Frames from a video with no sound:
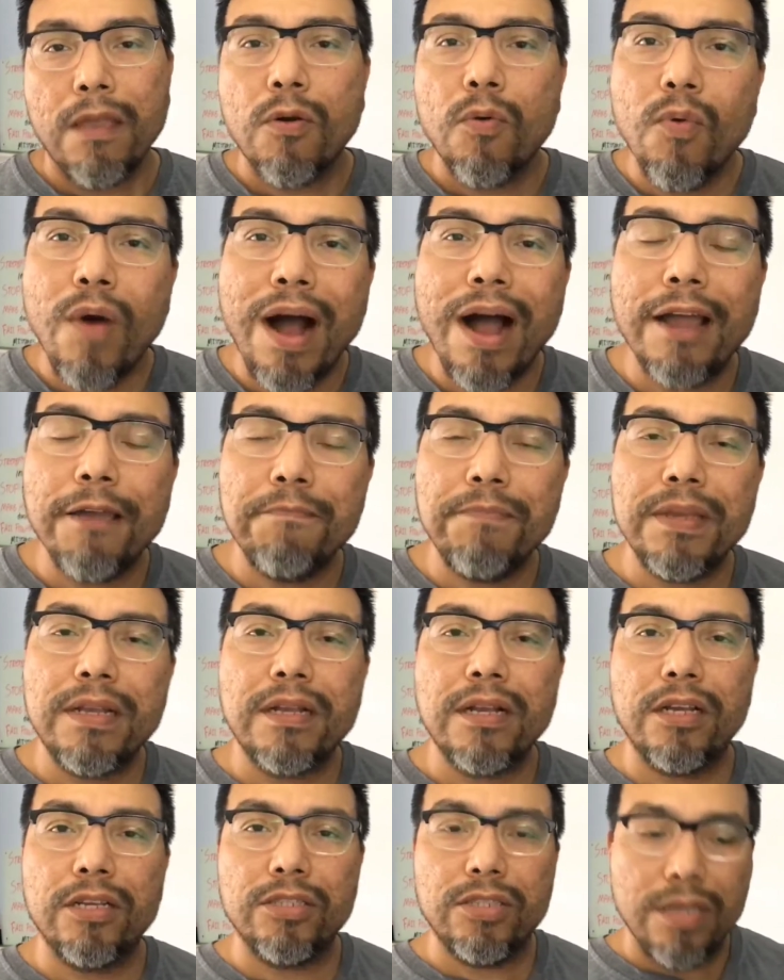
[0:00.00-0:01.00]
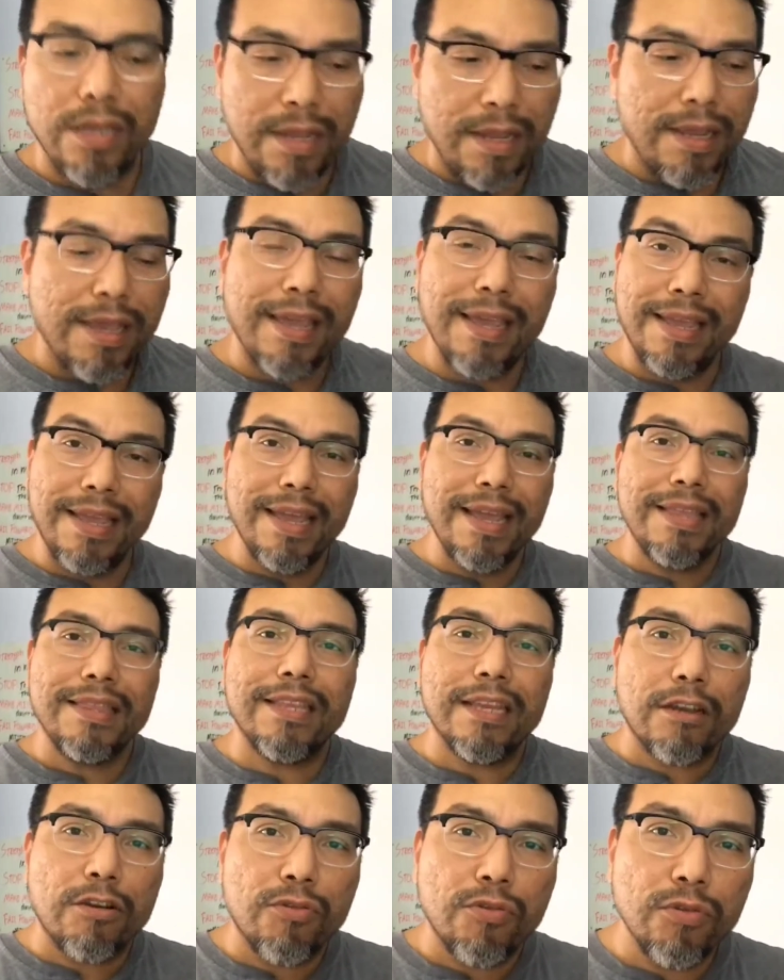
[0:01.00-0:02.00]
why because again
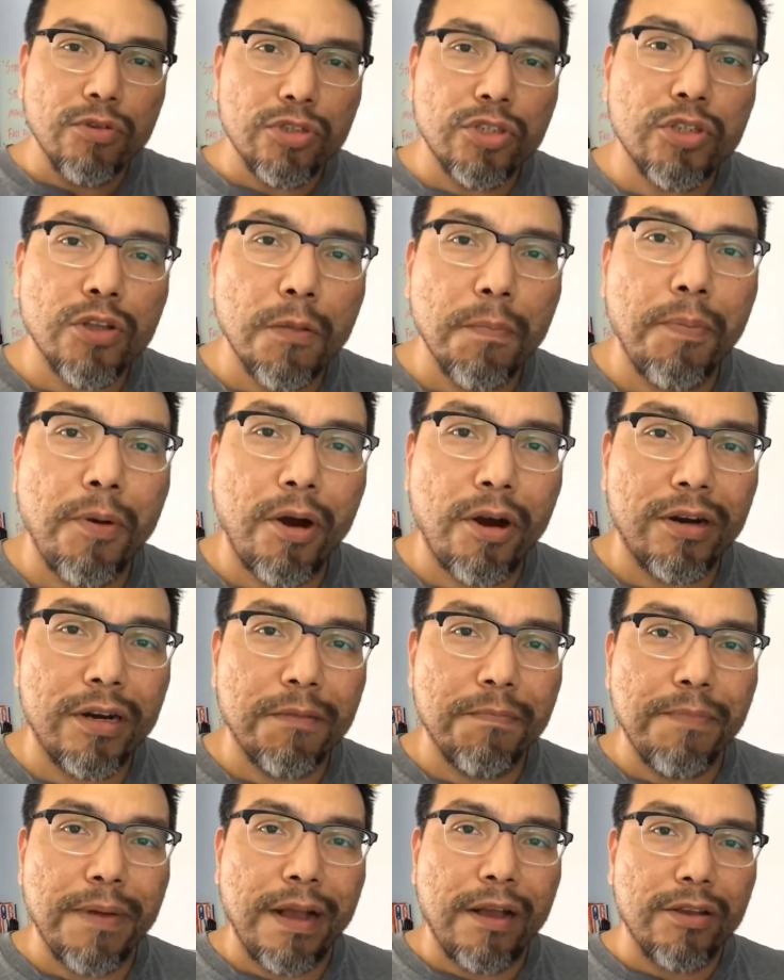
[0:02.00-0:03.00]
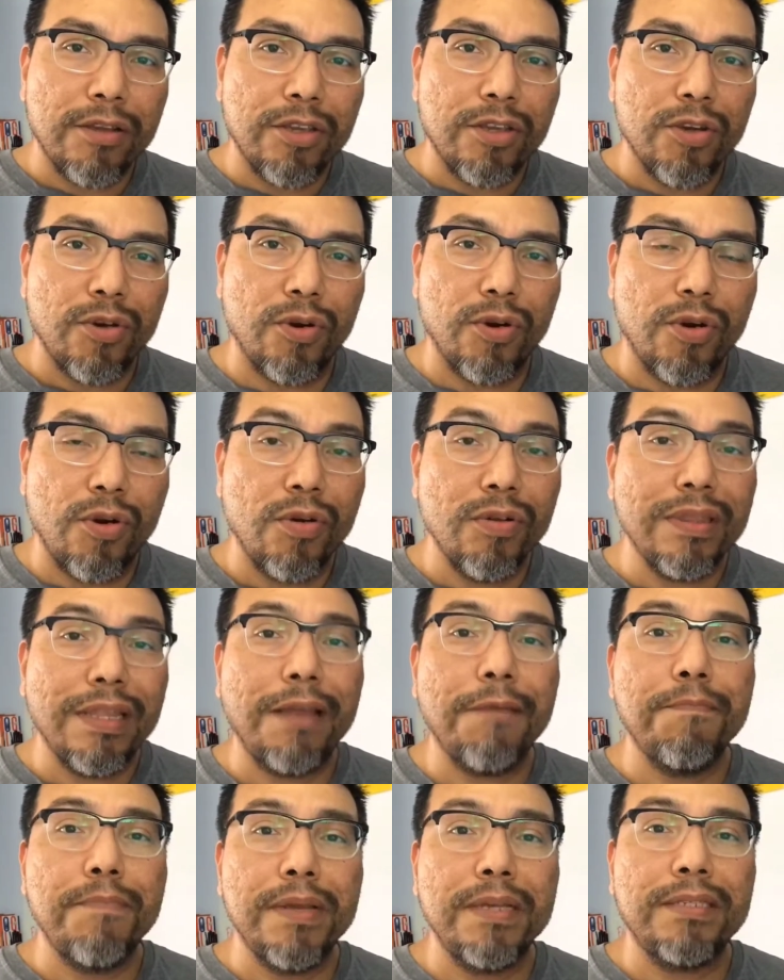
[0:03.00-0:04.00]
the crucial part about your
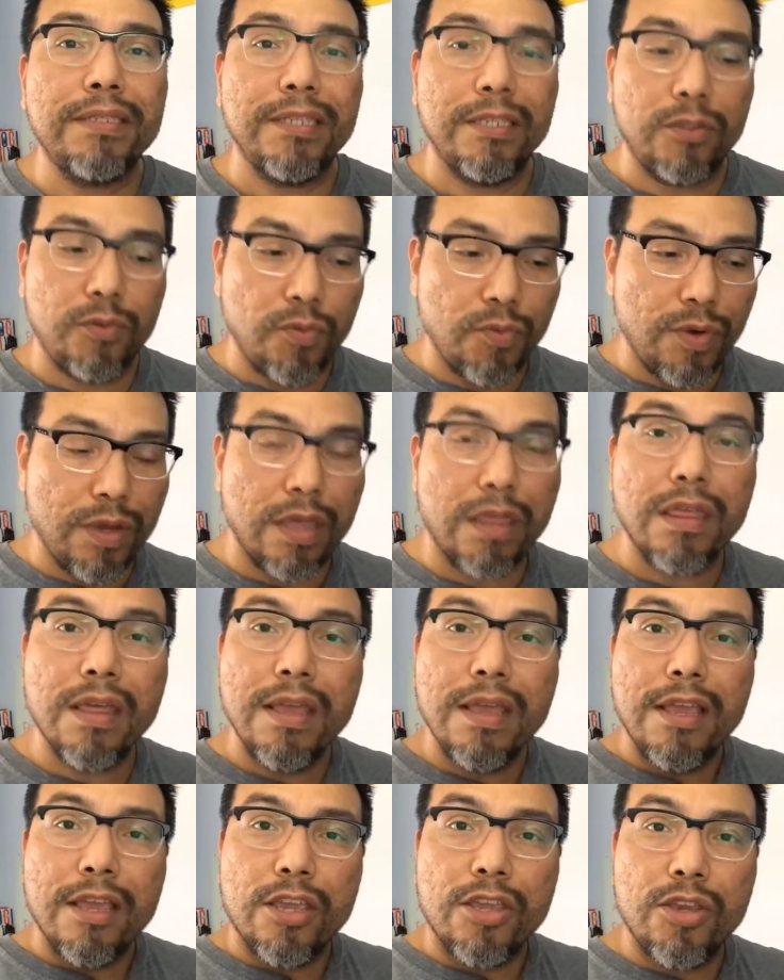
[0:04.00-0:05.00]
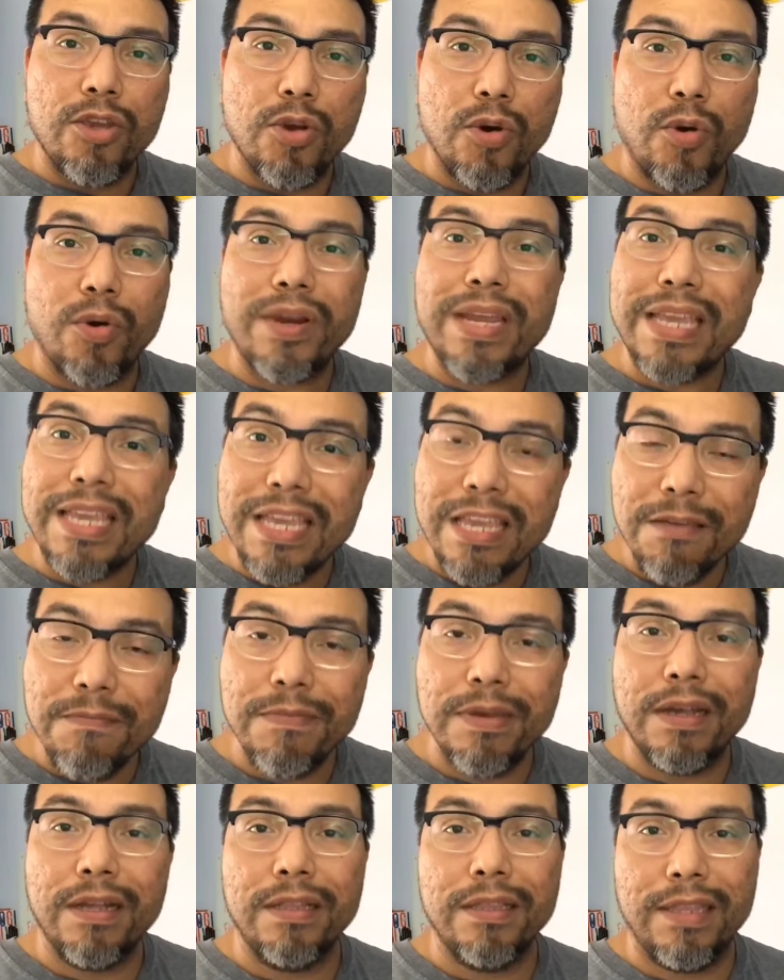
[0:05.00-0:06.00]
online business with your
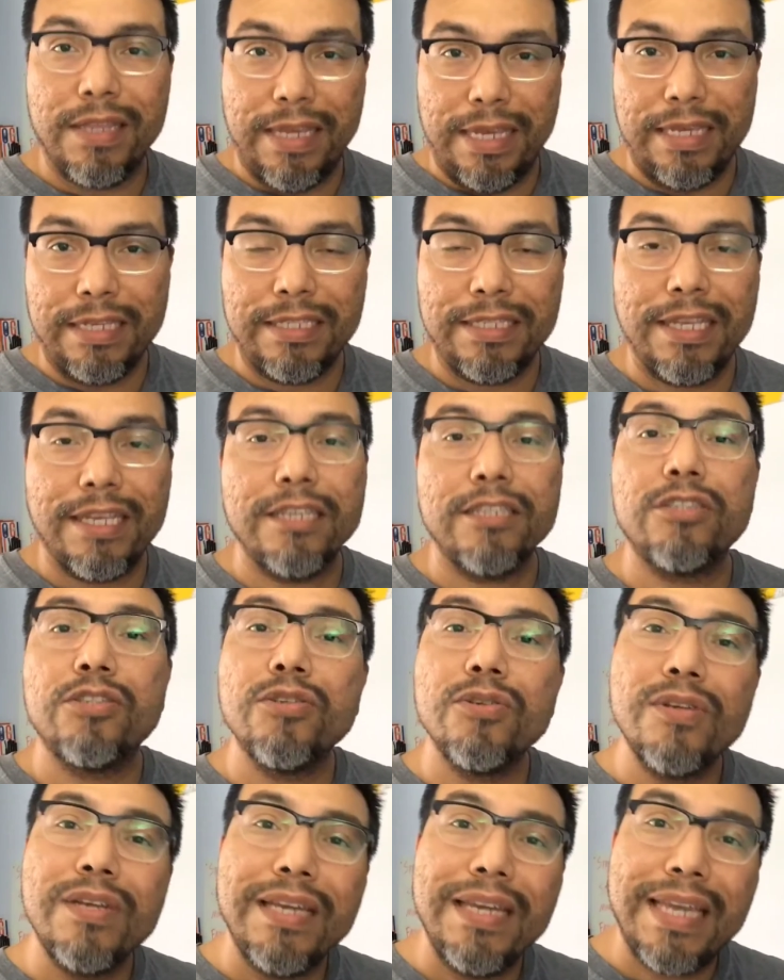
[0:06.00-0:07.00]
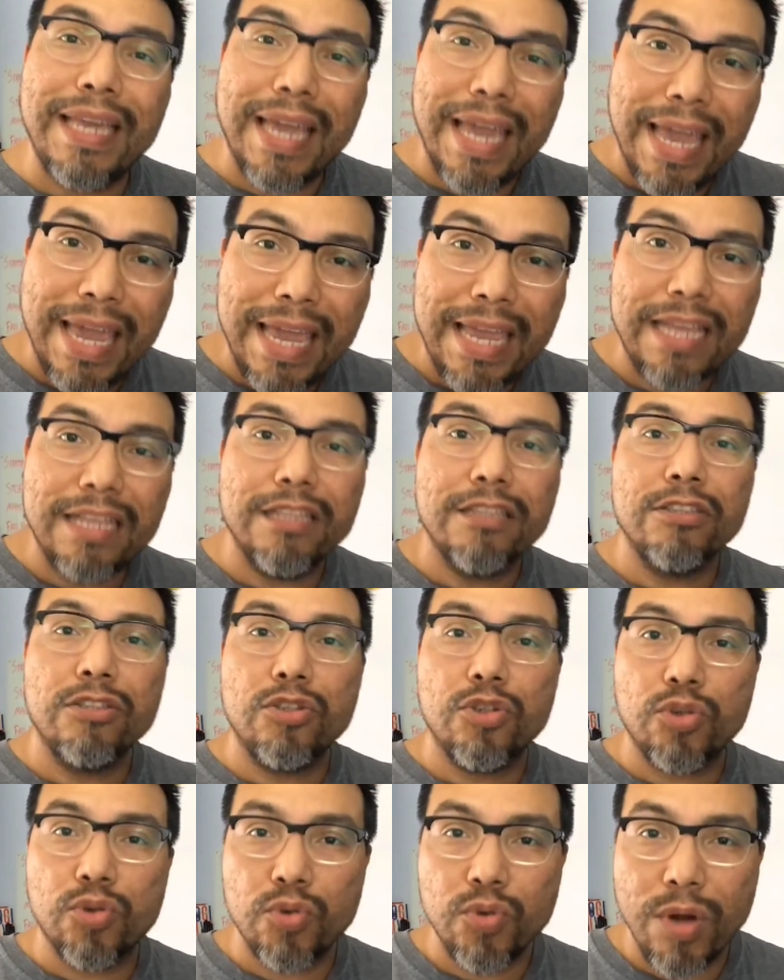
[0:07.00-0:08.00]
email list is to gain
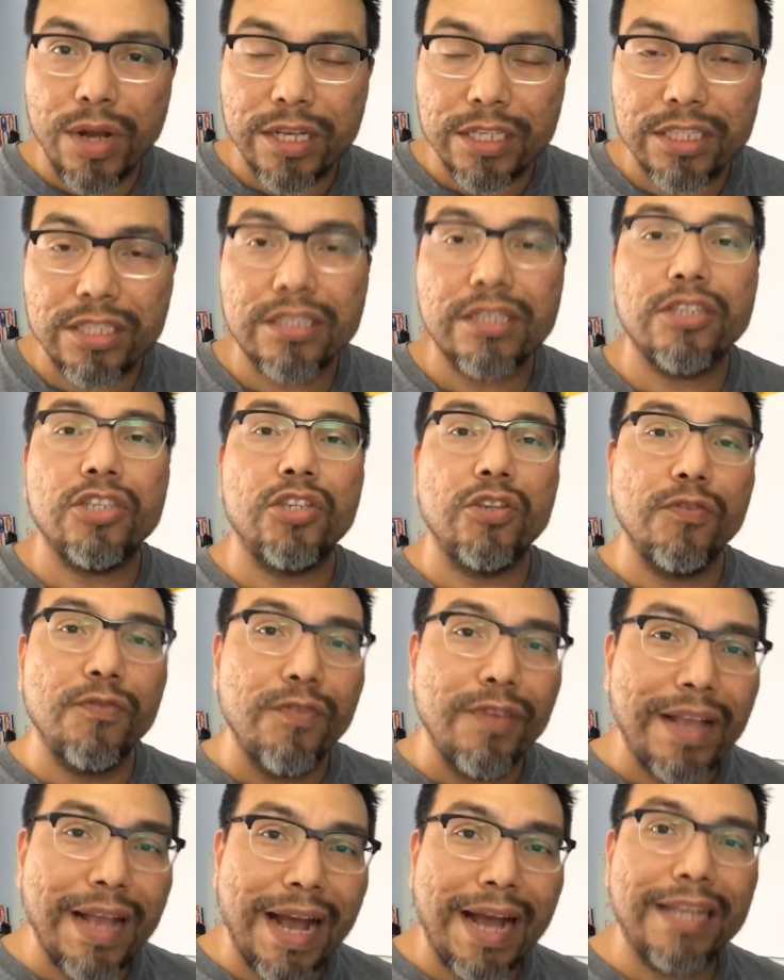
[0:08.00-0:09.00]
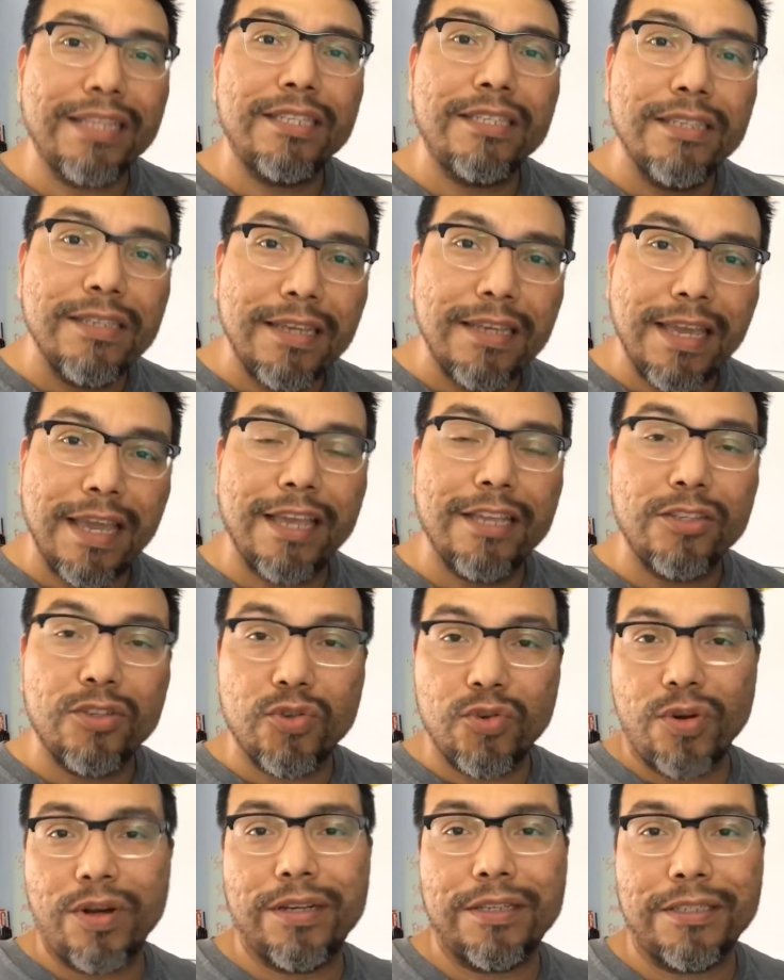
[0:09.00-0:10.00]
trust you've got to gain
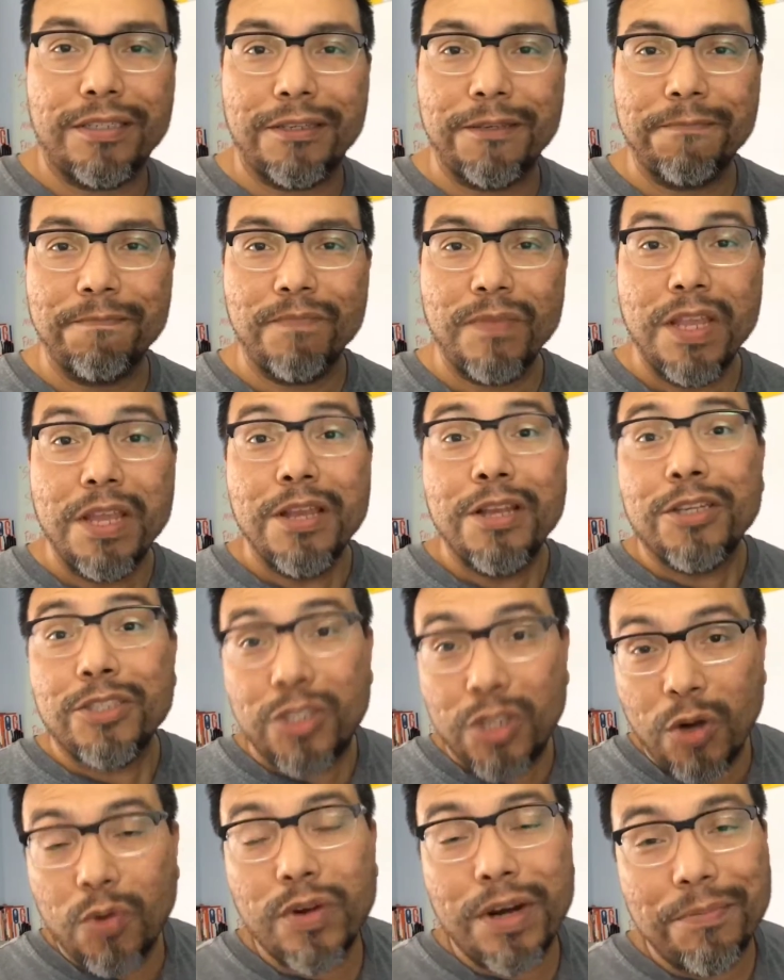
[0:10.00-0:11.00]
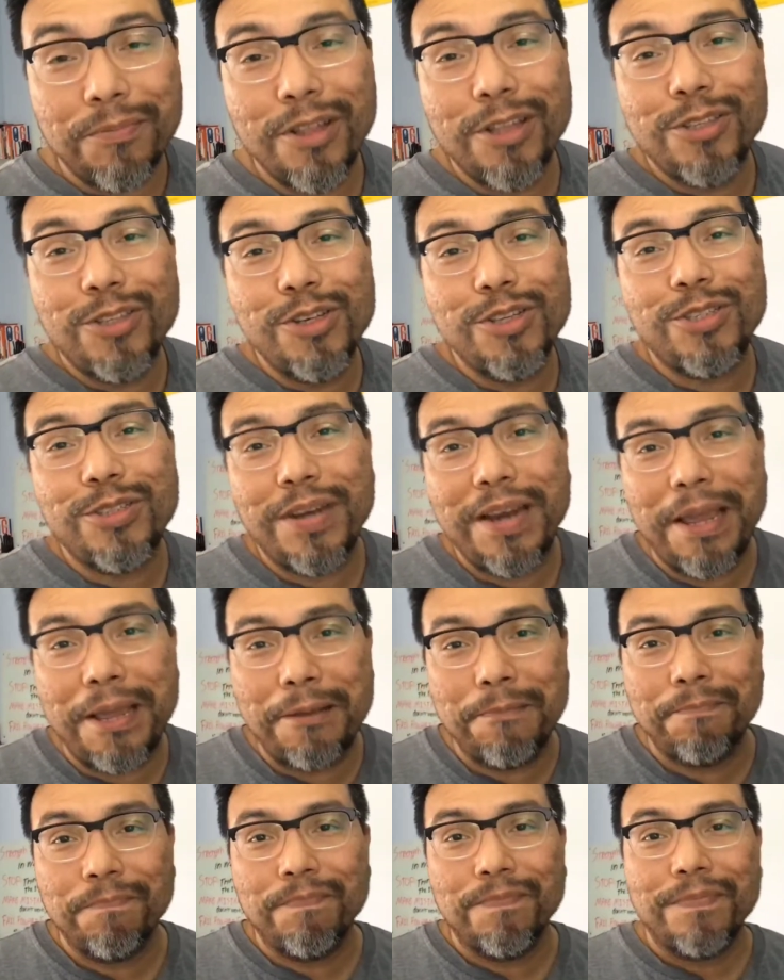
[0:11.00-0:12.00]
trust so what I'm going to do today